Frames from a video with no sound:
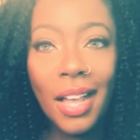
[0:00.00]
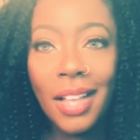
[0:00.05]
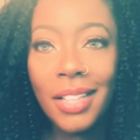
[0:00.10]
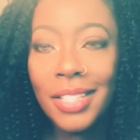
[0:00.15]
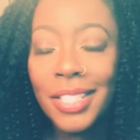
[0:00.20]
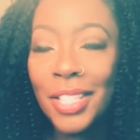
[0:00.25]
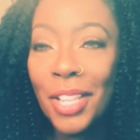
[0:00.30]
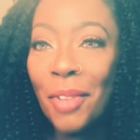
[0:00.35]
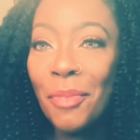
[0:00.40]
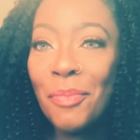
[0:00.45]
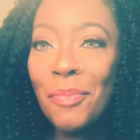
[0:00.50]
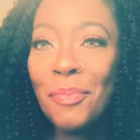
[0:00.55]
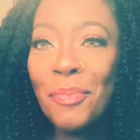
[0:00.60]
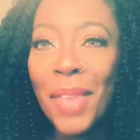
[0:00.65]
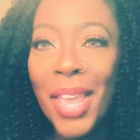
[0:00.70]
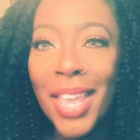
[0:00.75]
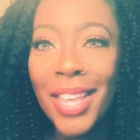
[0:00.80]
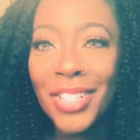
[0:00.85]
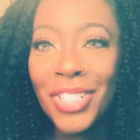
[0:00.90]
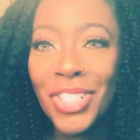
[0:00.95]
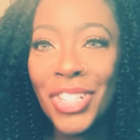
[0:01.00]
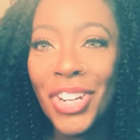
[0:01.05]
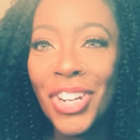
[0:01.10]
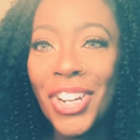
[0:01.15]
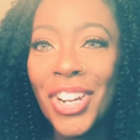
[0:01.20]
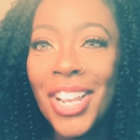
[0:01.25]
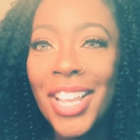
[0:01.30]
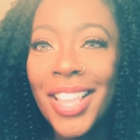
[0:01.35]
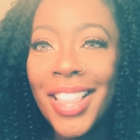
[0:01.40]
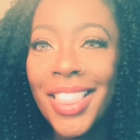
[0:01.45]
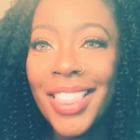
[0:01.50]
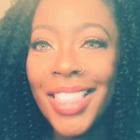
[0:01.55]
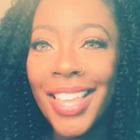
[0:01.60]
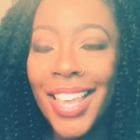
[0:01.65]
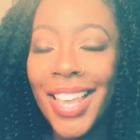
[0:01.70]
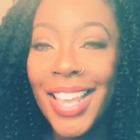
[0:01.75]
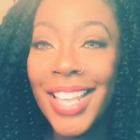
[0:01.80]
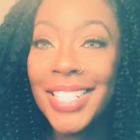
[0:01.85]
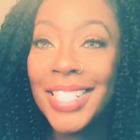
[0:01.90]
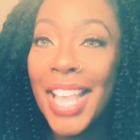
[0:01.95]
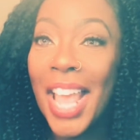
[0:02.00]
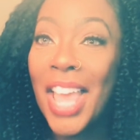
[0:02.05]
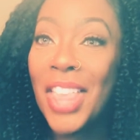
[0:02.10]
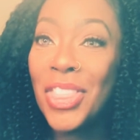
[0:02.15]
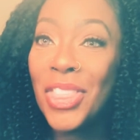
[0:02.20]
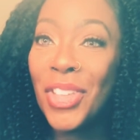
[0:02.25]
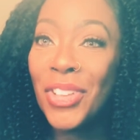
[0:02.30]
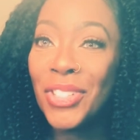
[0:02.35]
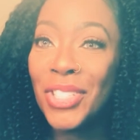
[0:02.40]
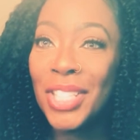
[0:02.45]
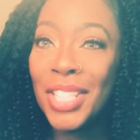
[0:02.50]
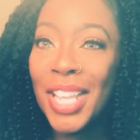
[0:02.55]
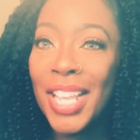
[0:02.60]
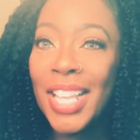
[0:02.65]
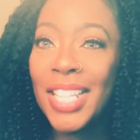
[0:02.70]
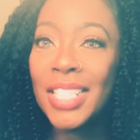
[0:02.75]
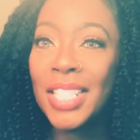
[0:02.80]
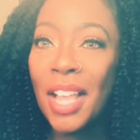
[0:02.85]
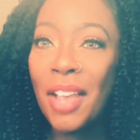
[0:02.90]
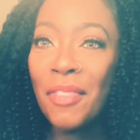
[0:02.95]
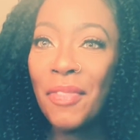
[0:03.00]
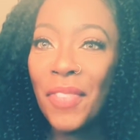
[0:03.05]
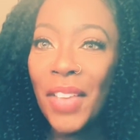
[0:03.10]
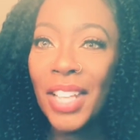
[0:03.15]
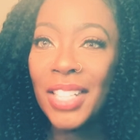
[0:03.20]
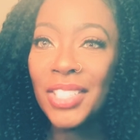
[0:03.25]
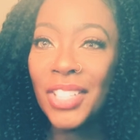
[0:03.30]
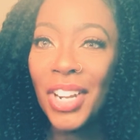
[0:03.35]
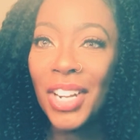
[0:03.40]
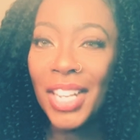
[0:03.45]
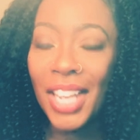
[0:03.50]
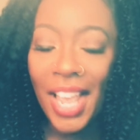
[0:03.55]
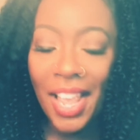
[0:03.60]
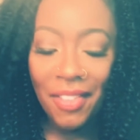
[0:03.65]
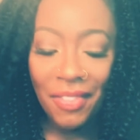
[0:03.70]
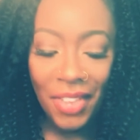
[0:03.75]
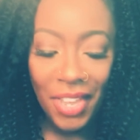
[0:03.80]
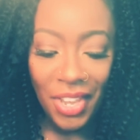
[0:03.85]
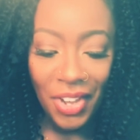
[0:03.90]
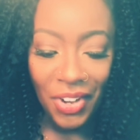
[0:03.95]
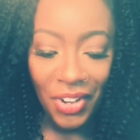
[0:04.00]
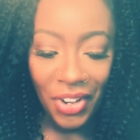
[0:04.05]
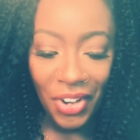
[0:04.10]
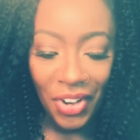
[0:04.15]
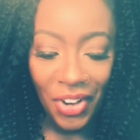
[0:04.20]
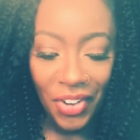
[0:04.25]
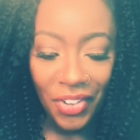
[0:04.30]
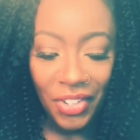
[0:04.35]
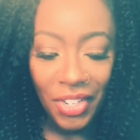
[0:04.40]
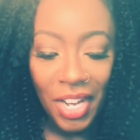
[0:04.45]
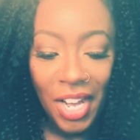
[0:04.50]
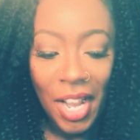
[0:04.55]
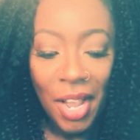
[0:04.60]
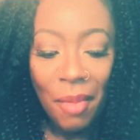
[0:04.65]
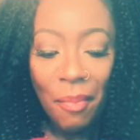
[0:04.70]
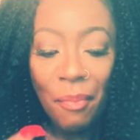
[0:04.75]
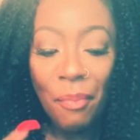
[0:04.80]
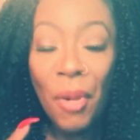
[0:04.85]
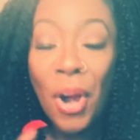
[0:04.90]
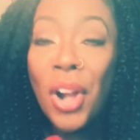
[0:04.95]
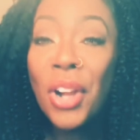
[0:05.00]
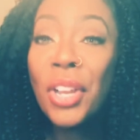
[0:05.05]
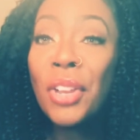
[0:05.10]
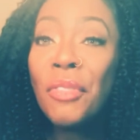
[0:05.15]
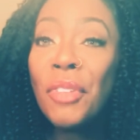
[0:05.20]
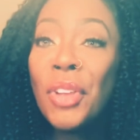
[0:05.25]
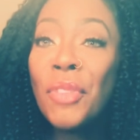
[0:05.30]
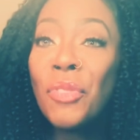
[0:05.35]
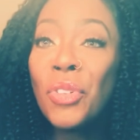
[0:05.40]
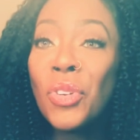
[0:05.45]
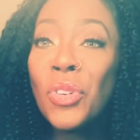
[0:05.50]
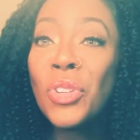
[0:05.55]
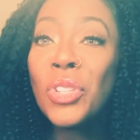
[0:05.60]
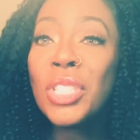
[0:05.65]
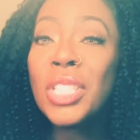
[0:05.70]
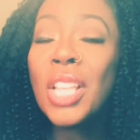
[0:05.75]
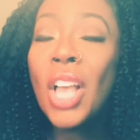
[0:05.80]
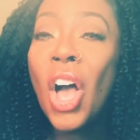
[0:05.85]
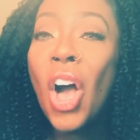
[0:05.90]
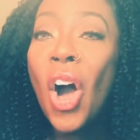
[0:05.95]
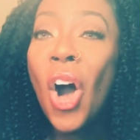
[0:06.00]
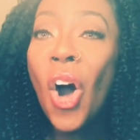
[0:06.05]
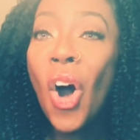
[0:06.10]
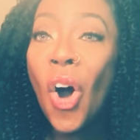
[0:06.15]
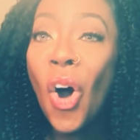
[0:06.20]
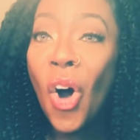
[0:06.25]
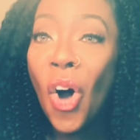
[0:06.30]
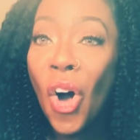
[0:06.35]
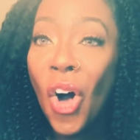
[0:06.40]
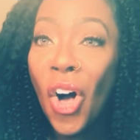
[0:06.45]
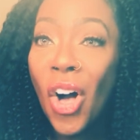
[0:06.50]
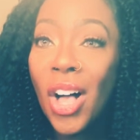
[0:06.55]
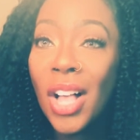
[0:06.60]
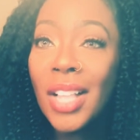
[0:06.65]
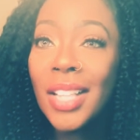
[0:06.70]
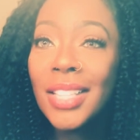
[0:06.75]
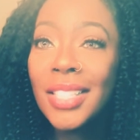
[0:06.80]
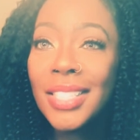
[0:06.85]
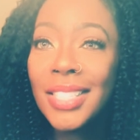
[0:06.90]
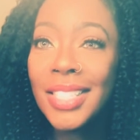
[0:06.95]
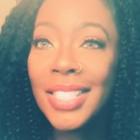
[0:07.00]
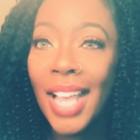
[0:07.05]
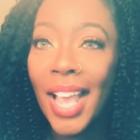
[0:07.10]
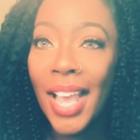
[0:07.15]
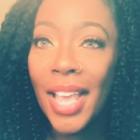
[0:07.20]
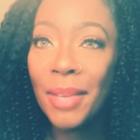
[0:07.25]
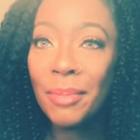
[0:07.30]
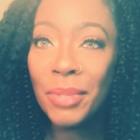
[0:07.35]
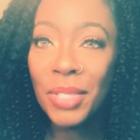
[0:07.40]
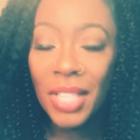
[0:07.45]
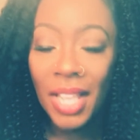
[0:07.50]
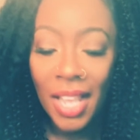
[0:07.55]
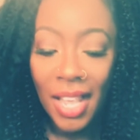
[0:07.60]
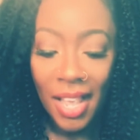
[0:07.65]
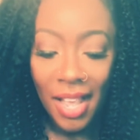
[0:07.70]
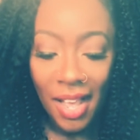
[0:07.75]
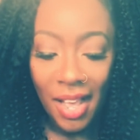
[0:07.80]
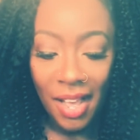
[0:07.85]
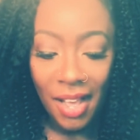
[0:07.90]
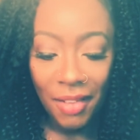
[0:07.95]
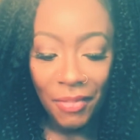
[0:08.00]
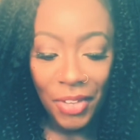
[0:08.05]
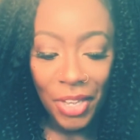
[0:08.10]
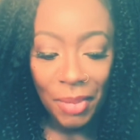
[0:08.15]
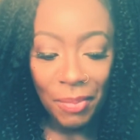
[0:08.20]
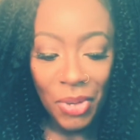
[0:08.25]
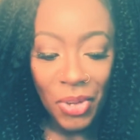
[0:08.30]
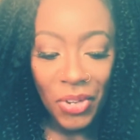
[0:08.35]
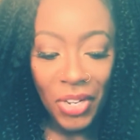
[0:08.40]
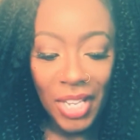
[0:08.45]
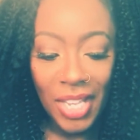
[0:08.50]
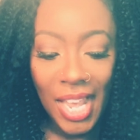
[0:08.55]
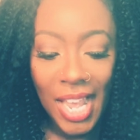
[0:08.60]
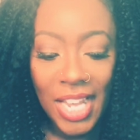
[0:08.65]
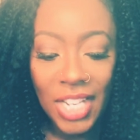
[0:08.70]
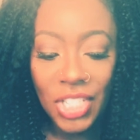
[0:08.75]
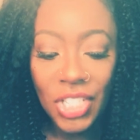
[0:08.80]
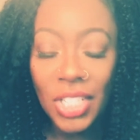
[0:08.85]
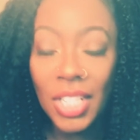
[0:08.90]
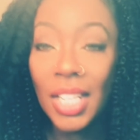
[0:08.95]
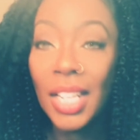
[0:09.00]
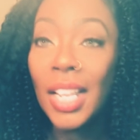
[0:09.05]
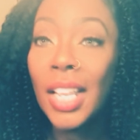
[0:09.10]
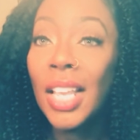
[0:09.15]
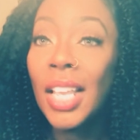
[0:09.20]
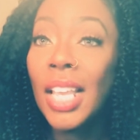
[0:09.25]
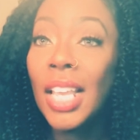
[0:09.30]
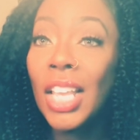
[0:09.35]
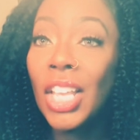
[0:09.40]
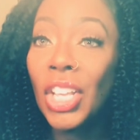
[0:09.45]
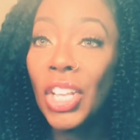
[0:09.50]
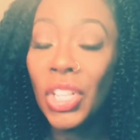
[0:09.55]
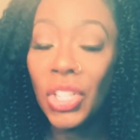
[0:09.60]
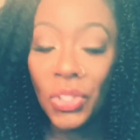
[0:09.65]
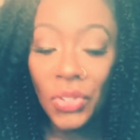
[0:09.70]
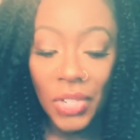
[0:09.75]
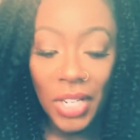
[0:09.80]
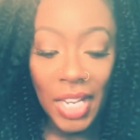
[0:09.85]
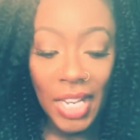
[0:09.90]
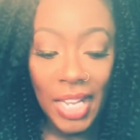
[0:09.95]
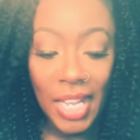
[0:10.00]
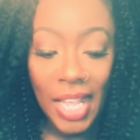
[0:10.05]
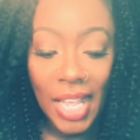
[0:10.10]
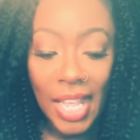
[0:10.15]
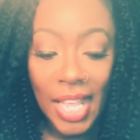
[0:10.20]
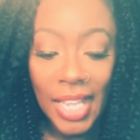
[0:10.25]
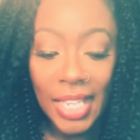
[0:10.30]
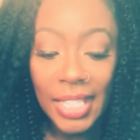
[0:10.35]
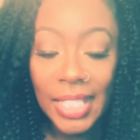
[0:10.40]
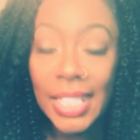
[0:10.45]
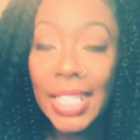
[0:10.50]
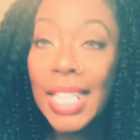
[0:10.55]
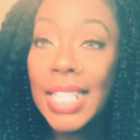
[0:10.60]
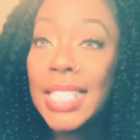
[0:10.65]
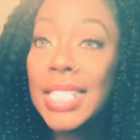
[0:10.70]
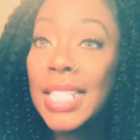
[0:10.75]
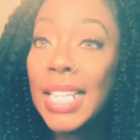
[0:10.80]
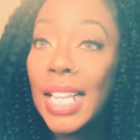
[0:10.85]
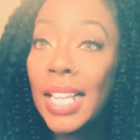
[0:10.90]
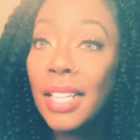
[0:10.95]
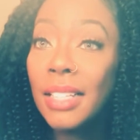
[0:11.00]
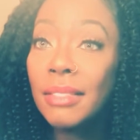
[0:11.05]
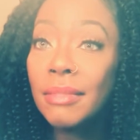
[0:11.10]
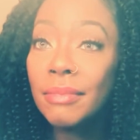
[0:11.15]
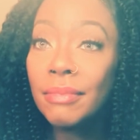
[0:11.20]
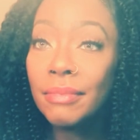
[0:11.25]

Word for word: some major things, and those things affect our life here on Earth. Mercury rules all types of communication, including listening,